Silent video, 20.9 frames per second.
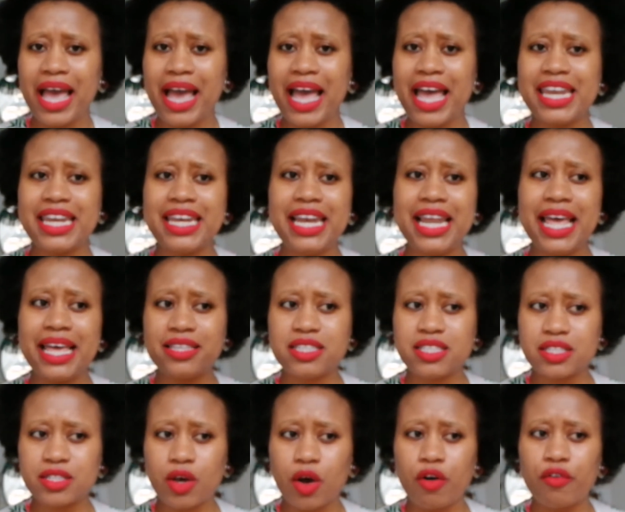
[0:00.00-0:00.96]
and
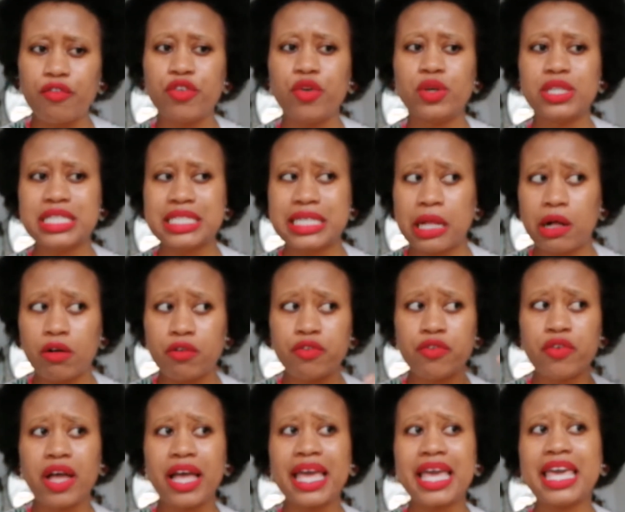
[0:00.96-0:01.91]
less of yourself
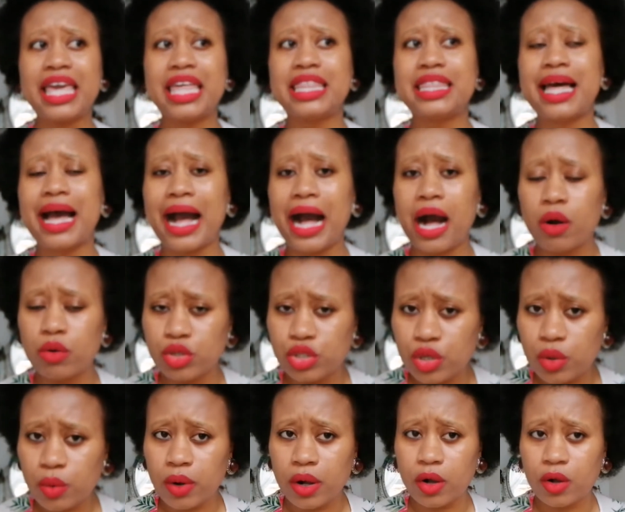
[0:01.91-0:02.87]
in the
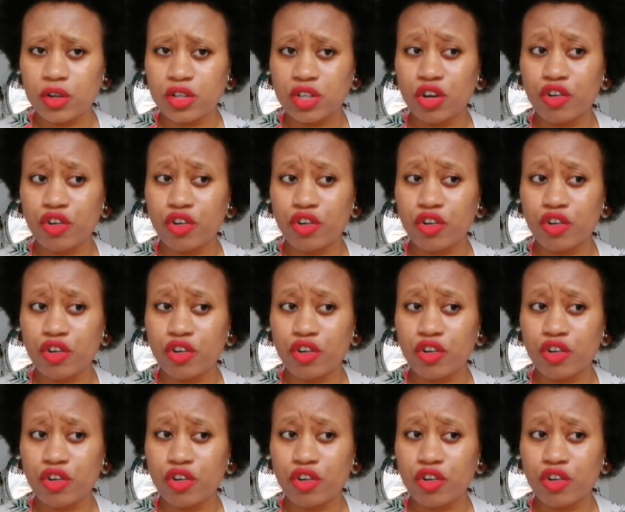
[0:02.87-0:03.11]
outer world,